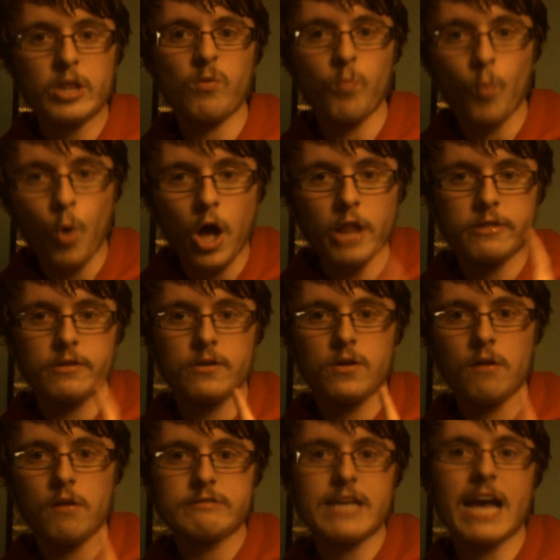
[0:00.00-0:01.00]
one
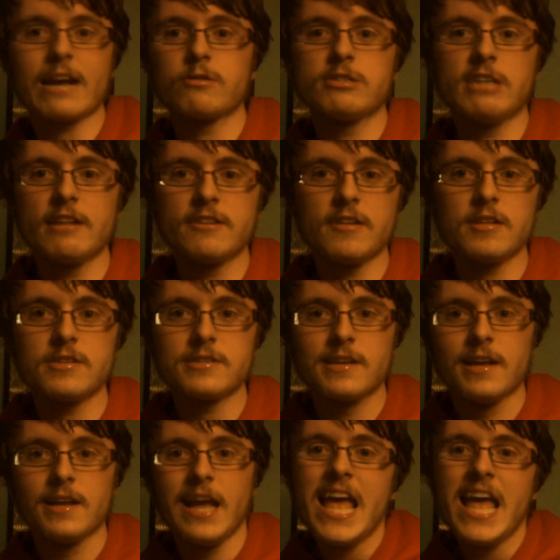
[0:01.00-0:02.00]
of Attack on Titan,
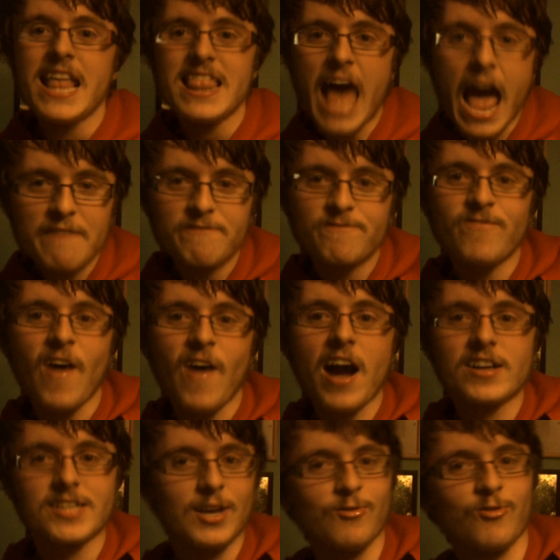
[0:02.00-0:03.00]
they
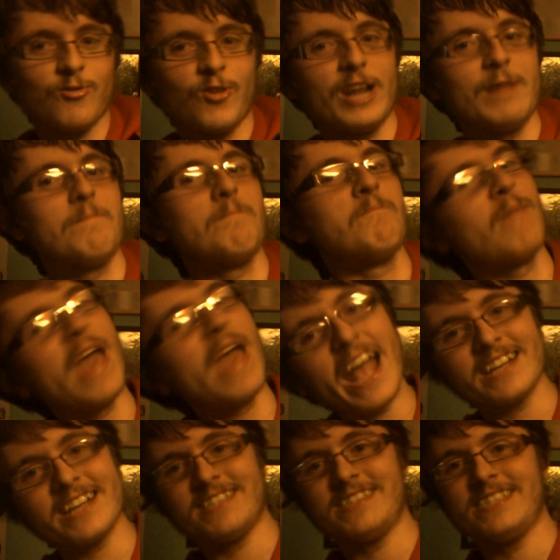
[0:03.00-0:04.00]
fucking
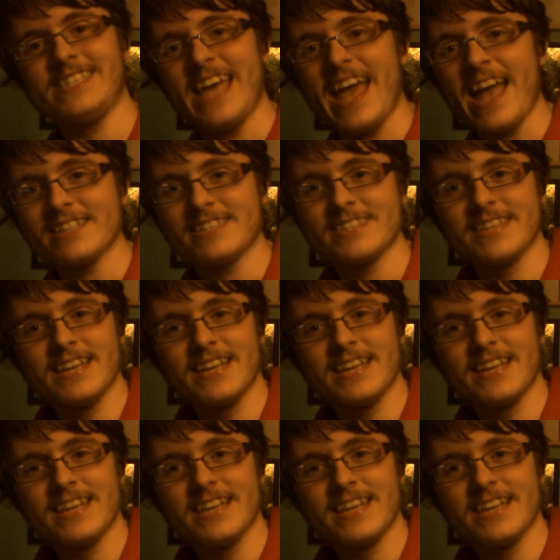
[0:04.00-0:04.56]
remixed it